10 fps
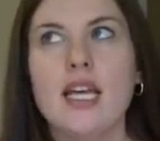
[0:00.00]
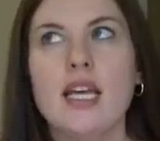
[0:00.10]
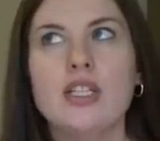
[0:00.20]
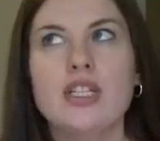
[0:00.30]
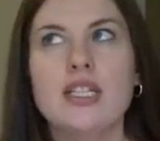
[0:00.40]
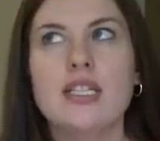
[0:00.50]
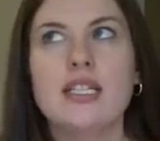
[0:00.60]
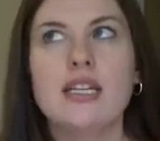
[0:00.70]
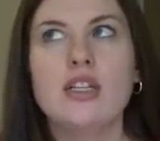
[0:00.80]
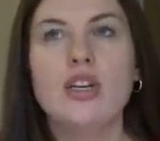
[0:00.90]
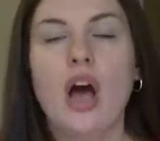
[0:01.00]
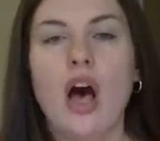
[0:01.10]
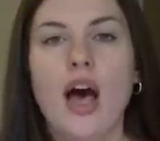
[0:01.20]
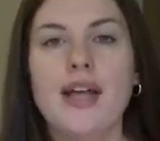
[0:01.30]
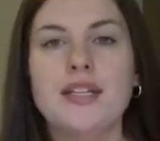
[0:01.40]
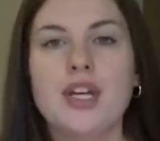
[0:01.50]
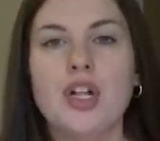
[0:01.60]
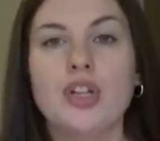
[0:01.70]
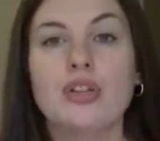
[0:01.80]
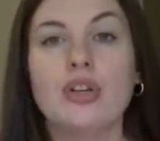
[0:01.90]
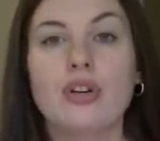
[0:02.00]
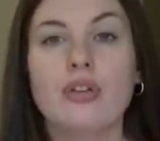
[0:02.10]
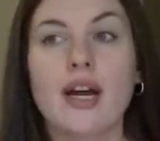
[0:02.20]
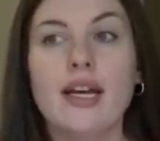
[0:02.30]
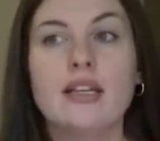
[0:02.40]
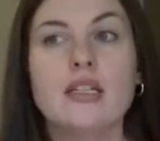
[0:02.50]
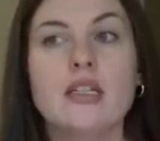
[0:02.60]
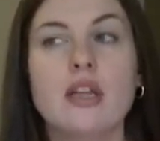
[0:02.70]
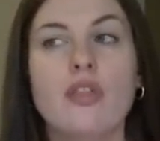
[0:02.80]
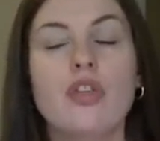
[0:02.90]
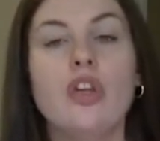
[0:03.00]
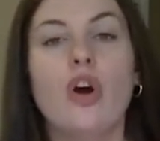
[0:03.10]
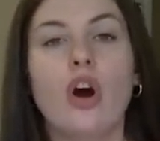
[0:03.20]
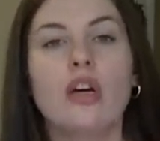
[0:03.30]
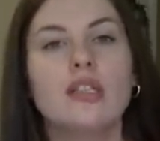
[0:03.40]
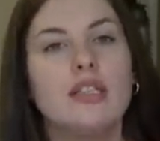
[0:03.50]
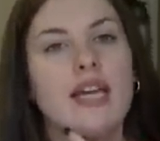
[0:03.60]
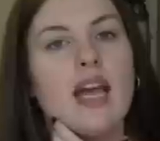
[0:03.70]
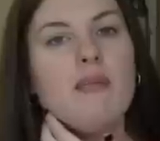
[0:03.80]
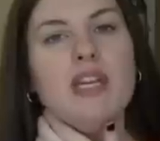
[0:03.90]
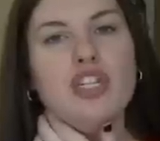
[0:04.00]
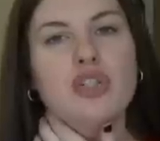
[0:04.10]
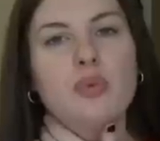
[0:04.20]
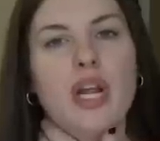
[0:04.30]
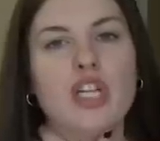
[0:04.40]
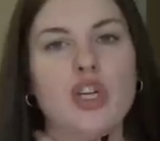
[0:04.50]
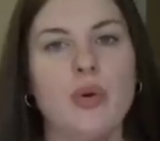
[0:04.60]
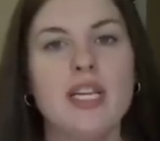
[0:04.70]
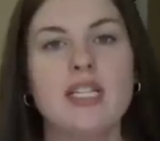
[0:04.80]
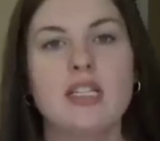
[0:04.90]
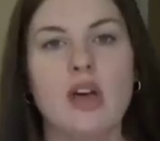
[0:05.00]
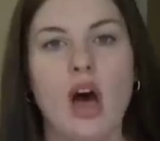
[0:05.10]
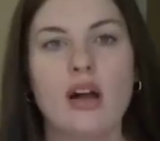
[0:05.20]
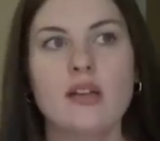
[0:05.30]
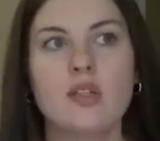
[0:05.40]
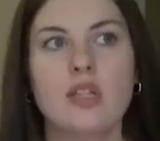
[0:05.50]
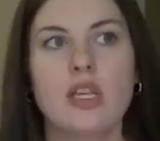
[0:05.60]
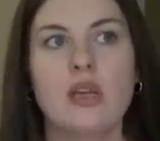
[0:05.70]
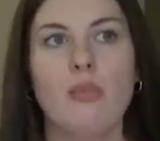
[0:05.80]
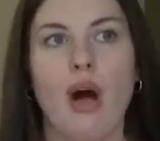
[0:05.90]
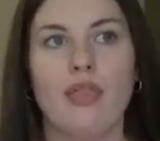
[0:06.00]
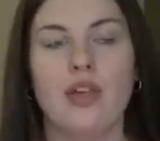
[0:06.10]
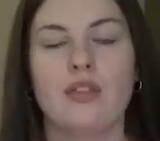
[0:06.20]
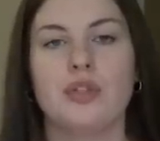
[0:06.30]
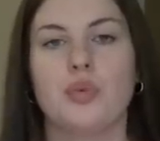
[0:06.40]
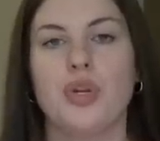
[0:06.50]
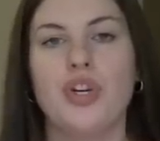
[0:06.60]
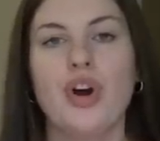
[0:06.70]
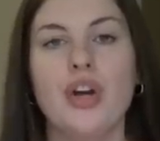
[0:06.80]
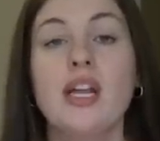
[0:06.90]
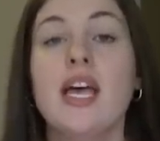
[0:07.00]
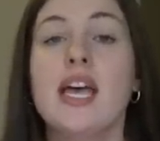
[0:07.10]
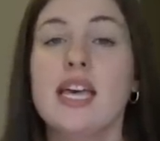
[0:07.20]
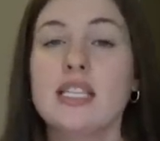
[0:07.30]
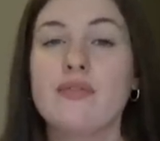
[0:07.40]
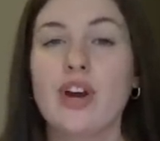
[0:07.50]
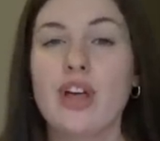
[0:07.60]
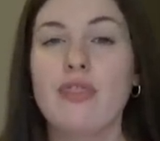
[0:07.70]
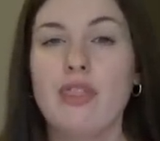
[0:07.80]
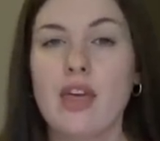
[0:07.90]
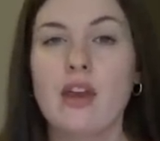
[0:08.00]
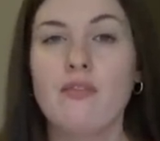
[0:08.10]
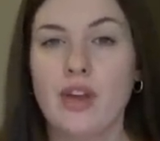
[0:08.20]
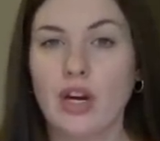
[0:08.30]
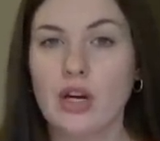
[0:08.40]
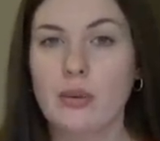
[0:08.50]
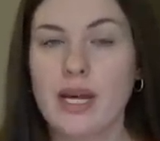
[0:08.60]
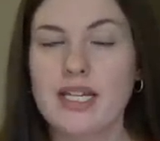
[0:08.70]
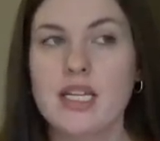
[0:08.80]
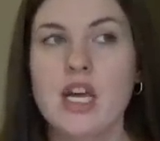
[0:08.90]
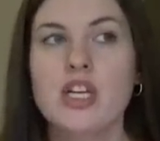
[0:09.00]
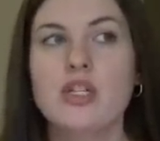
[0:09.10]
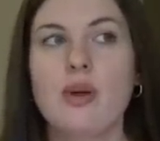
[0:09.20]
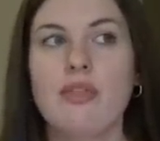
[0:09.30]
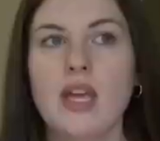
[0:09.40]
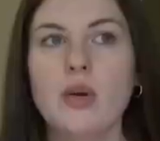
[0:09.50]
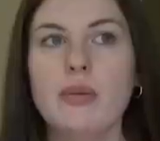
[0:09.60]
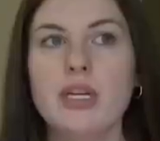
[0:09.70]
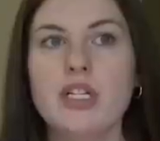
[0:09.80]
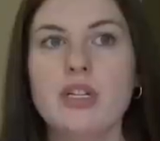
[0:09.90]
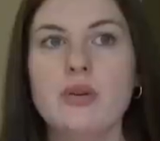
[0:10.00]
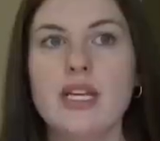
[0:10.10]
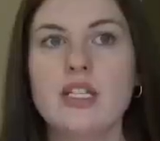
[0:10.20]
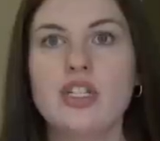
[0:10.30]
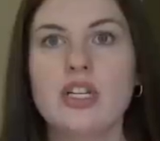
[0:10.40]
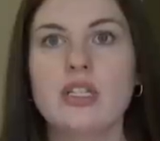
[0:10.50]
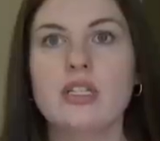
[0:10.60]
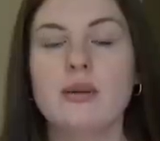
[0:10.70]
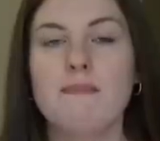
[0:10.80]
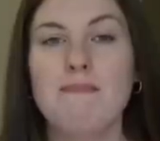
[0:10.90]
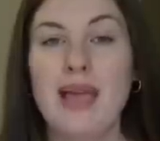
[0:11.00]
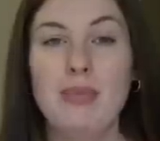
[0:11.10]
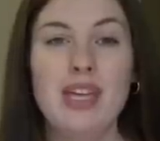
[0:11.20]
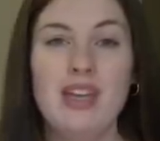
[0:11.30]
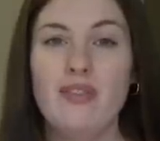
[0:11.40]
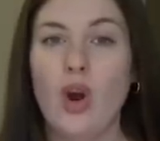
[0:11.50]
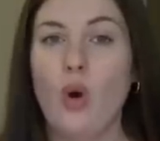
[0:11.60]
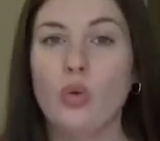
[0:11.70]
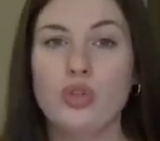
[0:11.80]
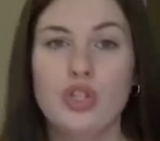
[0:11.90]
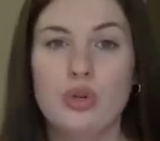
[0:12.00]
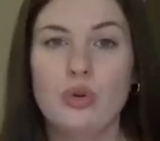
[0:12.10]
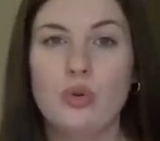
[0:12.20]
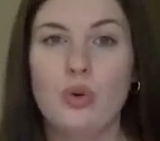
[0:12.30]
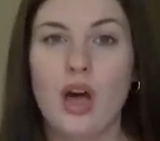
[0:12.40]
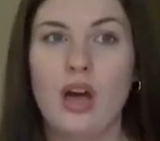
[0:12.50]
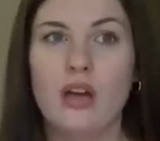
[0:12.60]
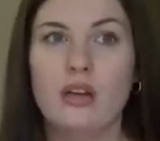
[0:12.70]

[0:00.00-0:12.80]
it just did not look right. The yarn, like I mentioned when I showed his socks, the Mothy and the Squid yarn, is a very thin fingering weight. So I think what I'm gonna do is just maybe even hold to